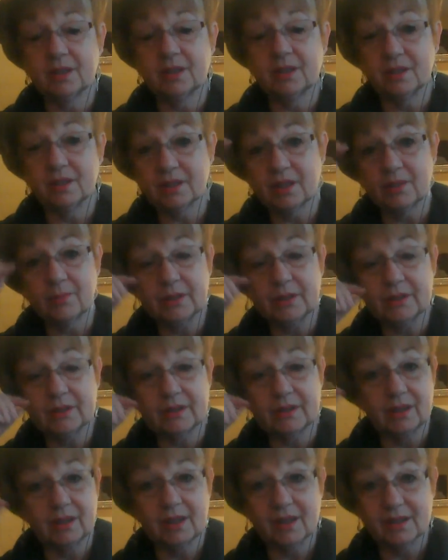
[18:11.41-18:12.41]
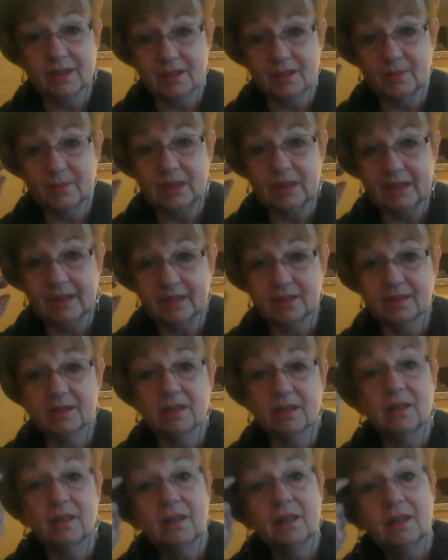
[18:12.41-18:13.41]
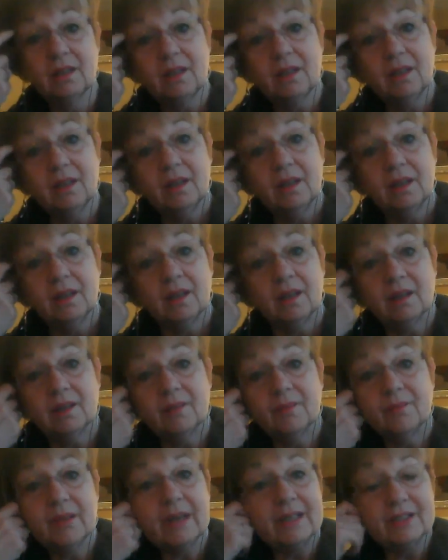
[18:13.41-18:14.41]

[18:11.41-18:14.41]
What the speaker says: going to start building a custom audience, I